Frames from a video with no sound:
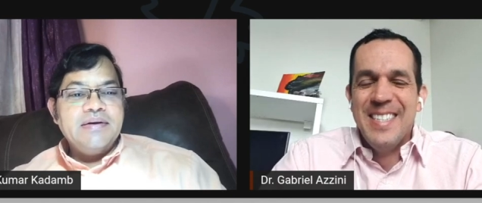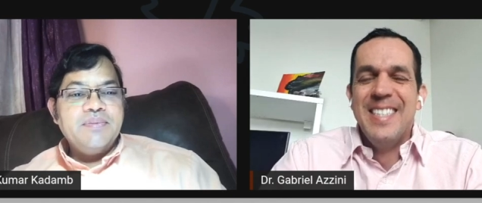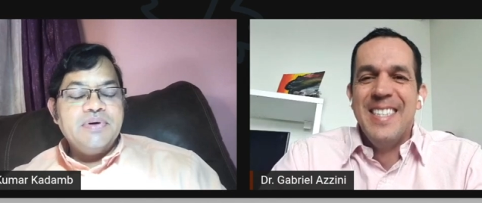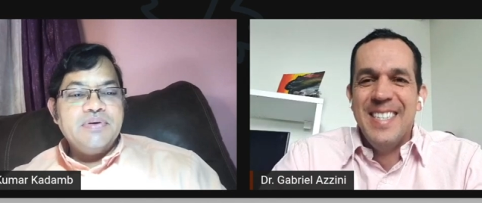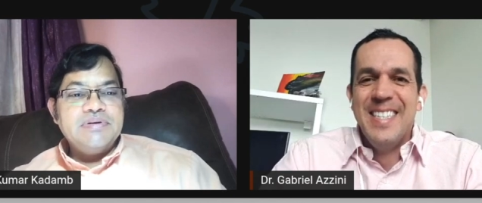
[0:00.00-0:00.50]

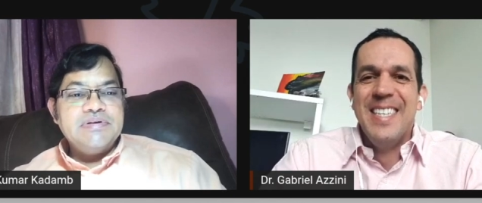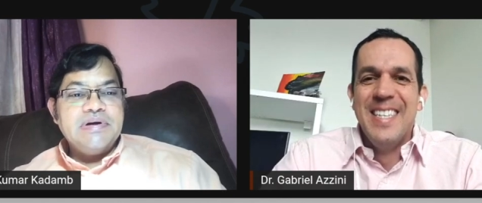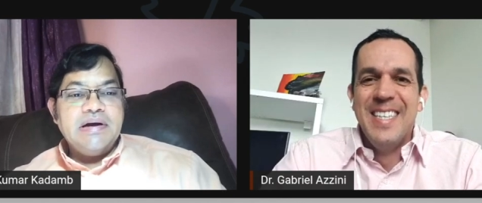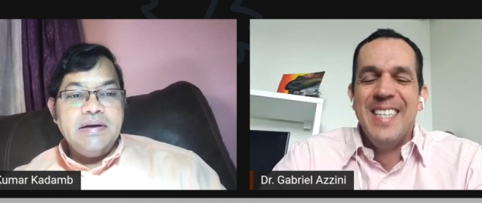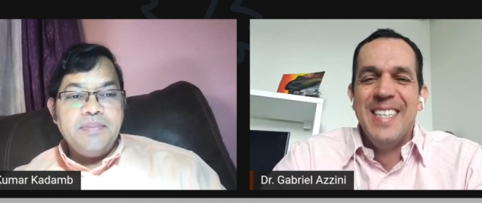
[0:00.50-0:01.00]
Speaker 1: because there's a
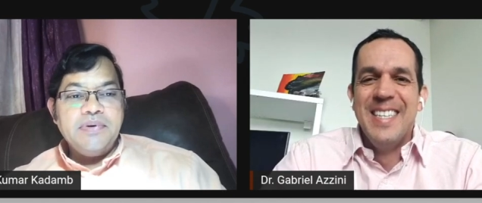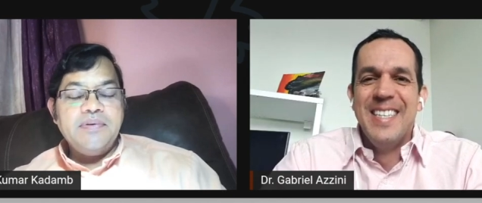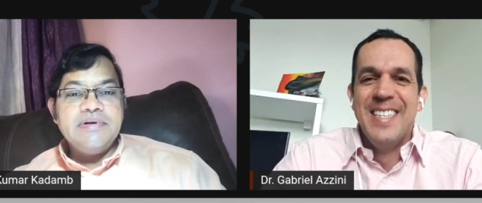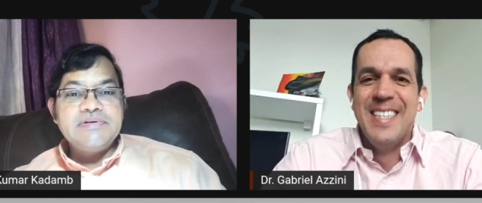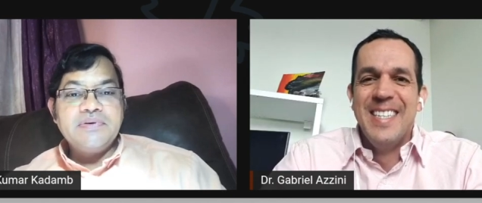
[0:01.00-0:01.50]
high
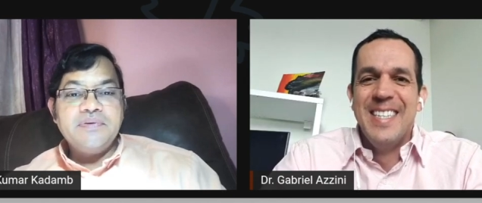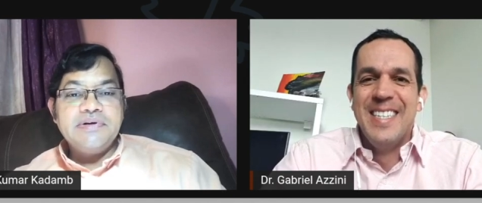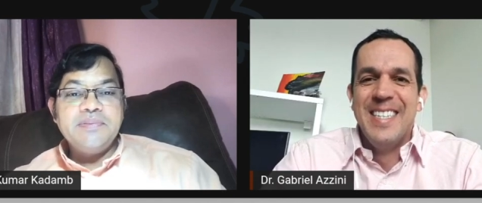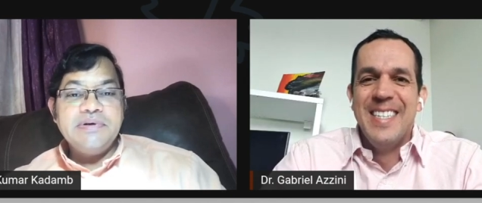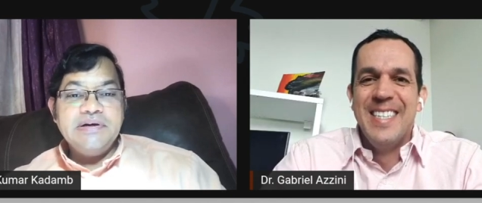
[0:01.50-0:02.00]
prevalence of
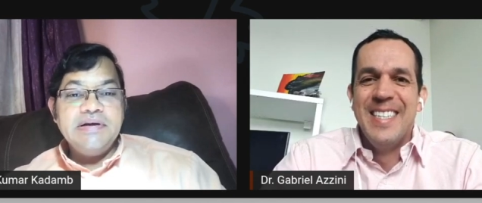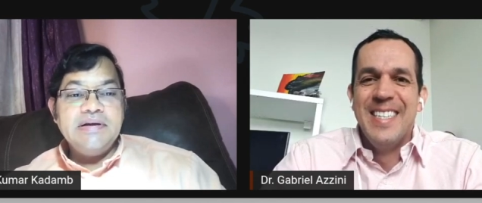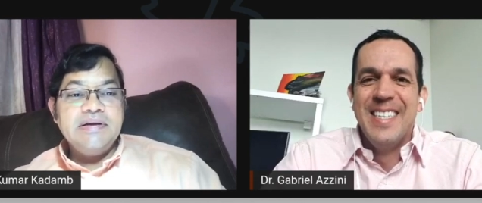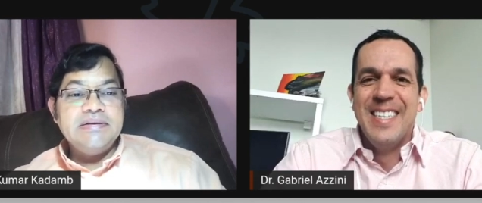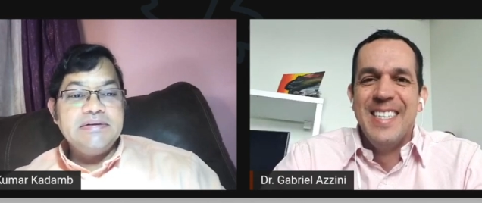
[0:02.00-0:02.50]
vitamin
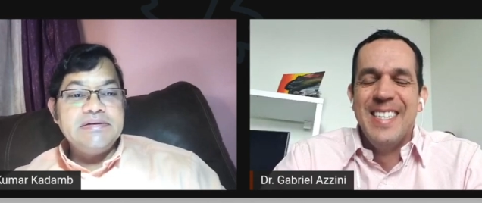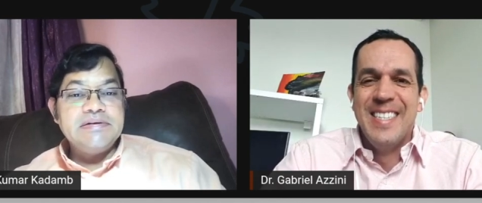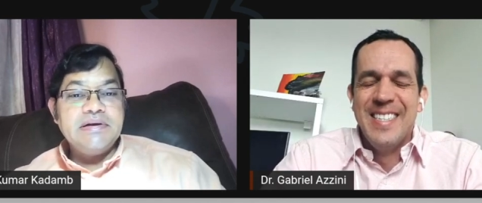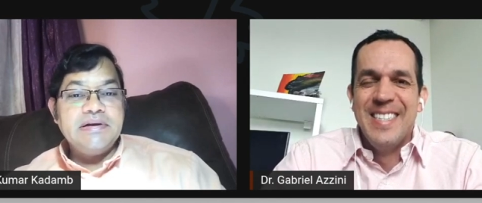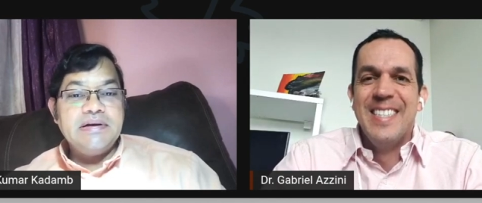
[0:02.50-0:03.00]
D in these
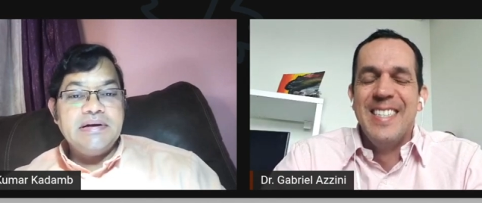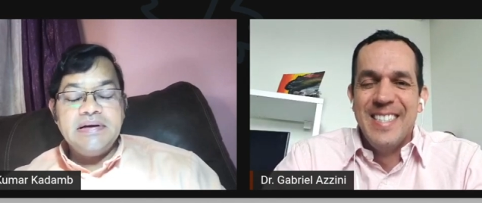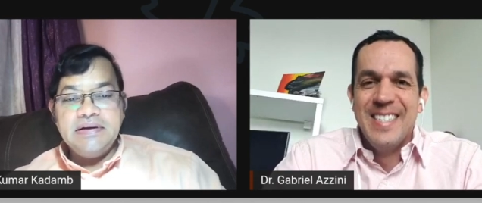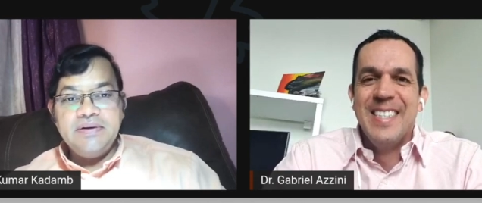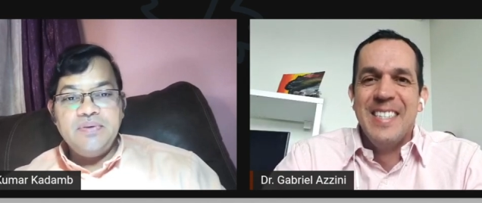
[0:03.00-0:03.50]
area
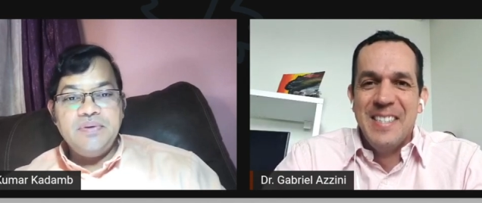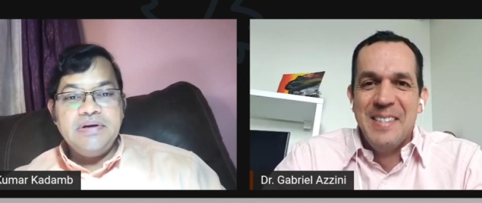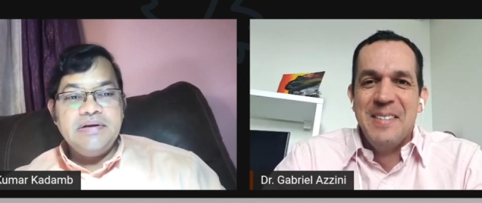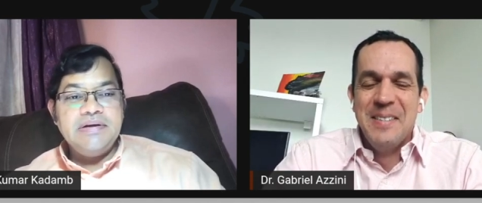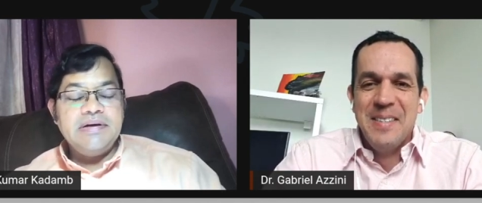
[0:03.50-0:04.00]
like in
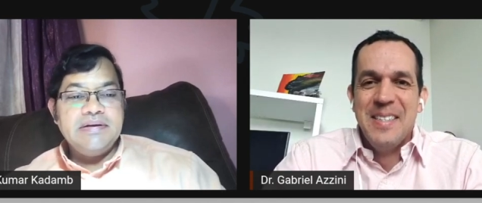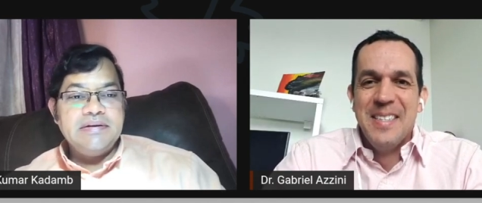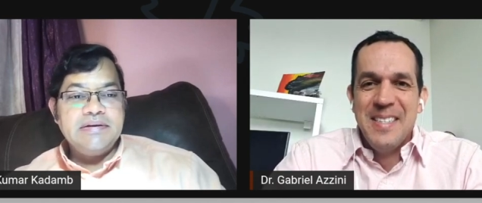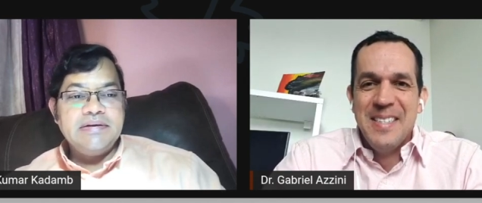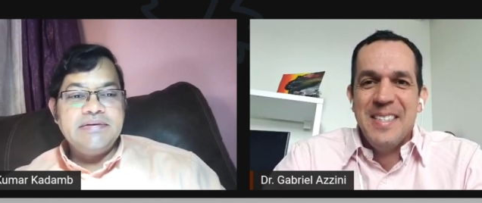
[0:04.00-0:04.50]
UAE and
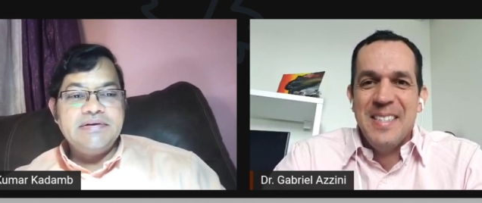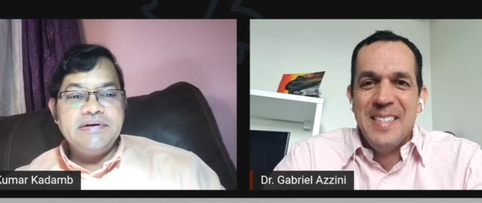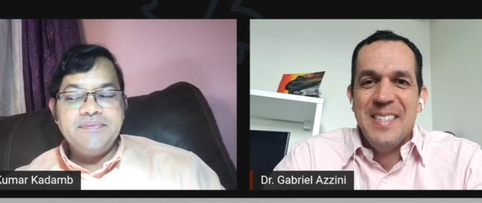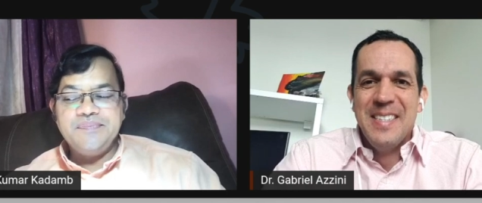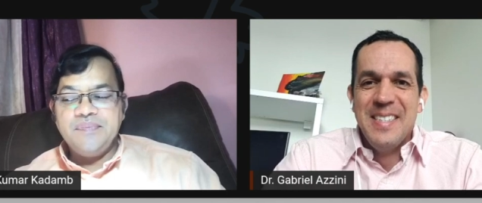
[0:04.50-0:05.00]
other country.